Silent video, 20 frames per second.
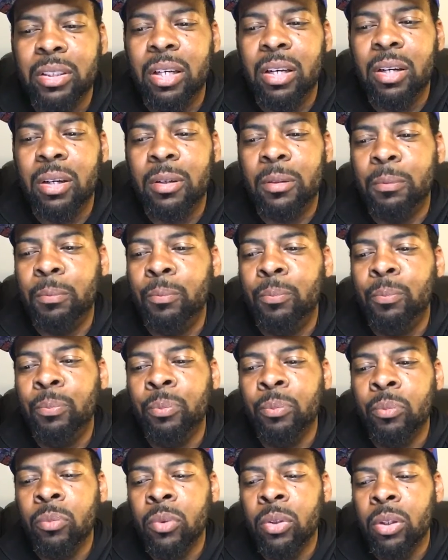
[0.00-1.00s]

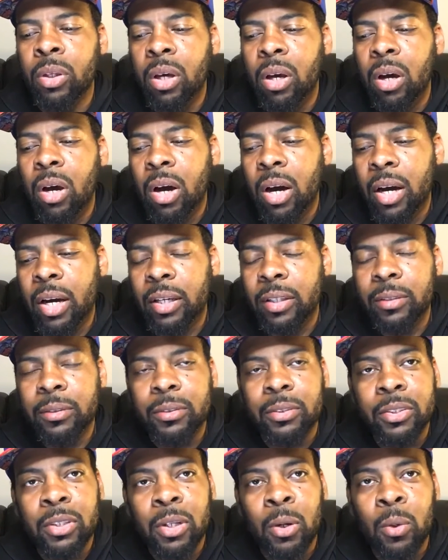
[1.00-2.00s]
All right,
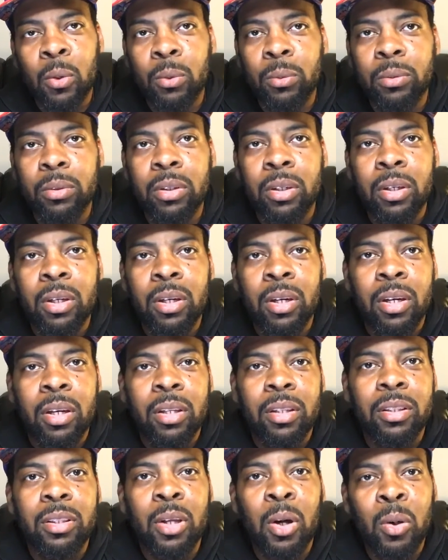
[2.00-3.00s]
so
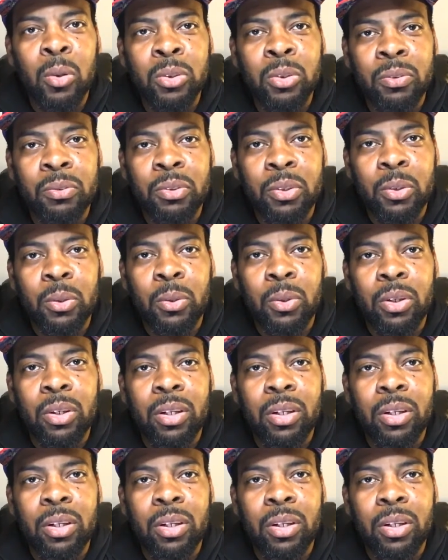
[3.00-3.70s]
those of you,